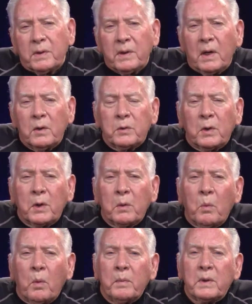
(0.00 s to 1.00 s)
an elderly
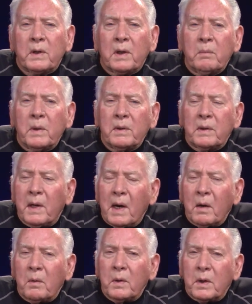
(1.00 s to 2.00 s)
woman came in
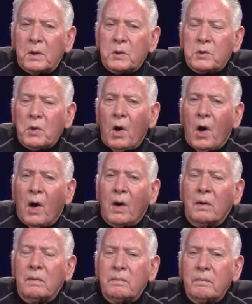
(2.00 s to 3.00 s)
carrying a saw.